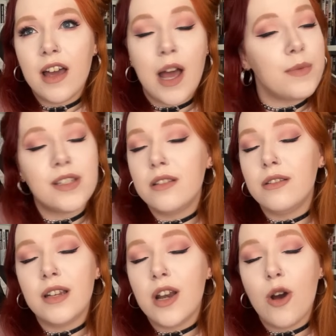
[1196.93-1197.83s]

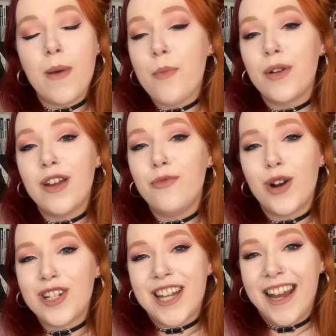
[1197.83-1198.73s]
absolutely no memory of
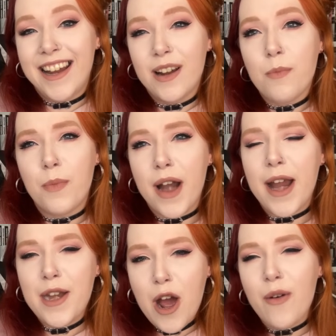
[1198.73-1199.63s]
watching, but
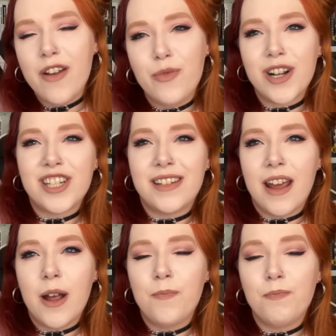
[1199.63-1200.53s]
I know I've watched it